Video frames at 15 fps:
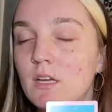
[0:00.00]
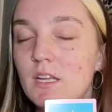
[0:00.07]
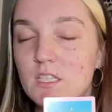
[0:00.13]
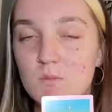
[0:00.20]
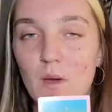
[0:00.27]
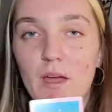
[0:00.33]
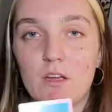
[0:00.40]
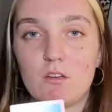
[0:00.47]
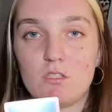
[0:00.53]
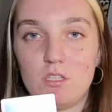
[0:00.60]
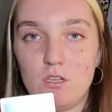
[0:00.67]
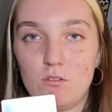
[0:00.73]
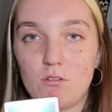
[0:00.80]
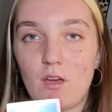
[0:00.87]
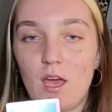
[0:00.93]
inspires
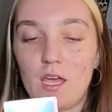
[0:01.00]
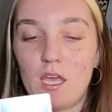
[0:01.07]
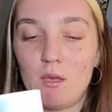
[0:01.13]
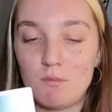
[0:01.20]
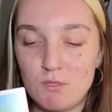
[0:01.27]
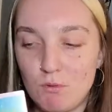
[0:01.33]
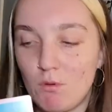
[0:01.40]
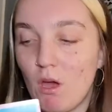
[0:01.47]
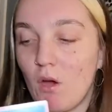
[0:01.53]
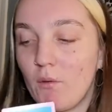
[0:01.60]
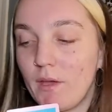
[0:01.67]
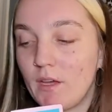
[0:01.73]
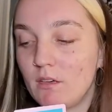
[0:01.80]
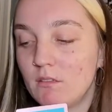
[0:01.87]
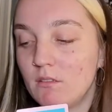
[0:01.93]
you and keeps you
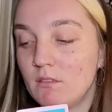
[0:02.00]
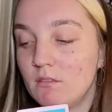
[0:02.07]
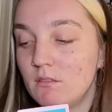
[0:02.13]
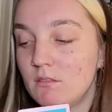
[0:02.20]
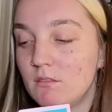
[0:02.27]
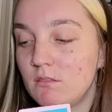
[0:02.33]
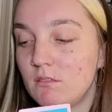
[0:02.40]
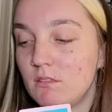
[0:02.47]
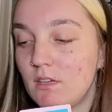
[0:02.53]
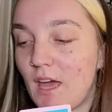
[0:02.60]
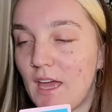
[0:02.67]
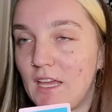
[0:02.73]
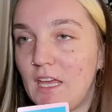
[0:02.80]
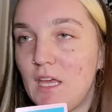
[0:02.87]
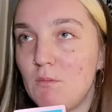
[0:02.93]
going
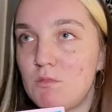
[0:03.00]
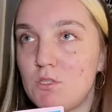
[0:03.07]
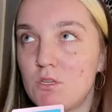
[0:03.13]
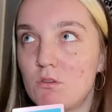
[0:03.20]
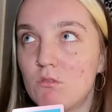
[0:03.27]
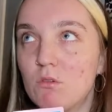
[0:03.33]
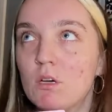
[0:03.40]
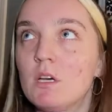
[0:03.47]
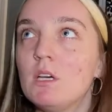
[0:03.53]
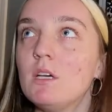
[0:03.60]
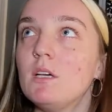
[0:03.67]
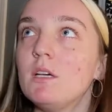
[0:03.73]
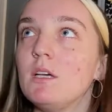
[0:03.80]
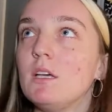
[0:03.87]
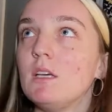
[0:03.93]
and keeps you
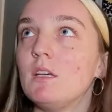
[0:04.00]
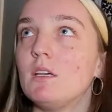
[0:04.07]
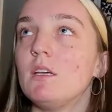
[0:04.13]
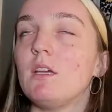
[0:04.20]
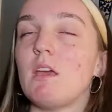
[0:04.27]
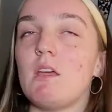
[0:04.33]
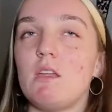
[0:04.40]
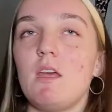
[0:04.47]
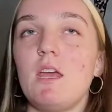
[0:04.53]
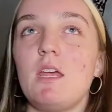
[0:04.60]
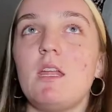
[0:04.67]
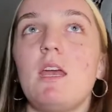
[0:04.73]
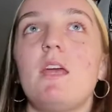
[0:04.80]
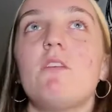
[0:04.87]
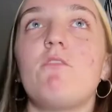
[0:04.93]

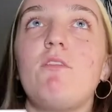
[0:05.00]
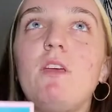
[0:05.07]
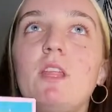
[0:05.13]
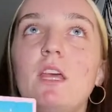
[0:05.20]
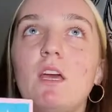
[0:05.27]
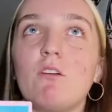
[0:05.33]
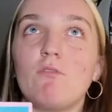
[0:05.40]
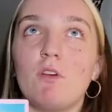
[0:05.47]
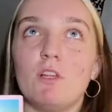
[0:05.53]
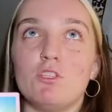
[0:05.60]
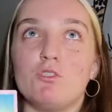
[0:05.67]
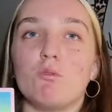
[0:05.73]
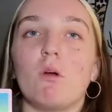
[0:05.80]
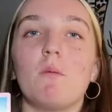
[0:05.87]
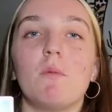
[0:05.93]
in a feeling of
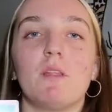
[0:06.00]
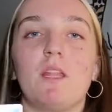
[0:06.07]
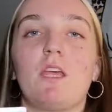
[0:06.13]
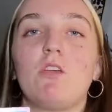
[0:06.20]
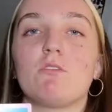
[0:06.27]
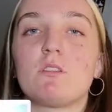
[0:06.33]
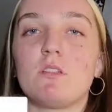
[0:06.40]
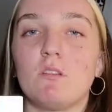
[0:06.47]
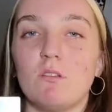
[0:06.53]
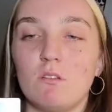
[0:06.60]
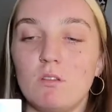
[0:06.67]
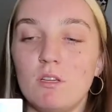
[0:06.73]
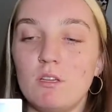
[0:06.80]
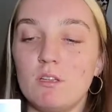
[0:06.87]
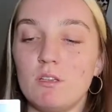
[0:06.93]
enjoyment. Like there's
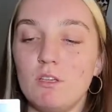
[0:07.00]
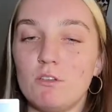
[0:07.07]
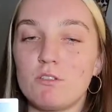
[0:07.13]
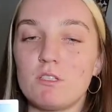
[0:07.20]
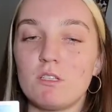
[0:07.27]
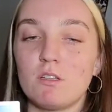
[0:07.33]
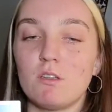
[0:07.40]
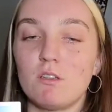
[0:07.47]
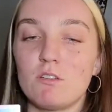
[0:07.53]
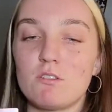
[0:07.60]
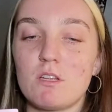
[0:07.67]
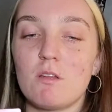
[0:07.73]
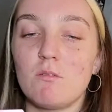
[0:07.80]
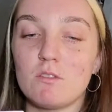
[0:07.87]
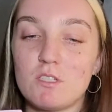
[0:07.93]
still
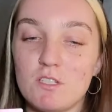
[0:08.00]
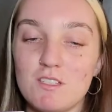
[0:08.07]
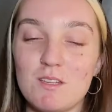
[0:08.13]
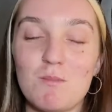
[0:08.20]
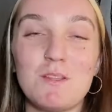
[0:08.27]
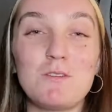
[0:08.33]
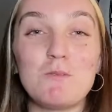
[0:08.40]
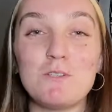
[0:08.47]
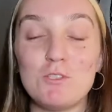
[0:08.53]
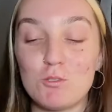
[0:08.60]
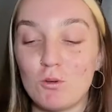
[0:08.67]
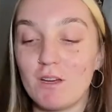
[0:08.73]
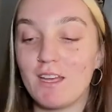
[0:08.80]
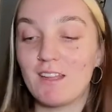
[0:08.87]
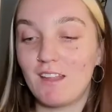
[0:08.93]
something to
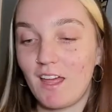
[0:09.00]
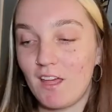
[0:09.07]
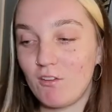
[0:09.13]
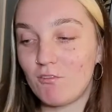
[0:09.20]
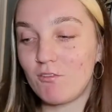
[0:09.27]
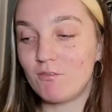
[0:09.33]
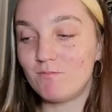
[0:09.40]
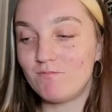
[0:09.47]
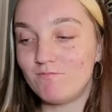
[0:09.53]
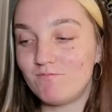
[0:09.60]
enjoy in life.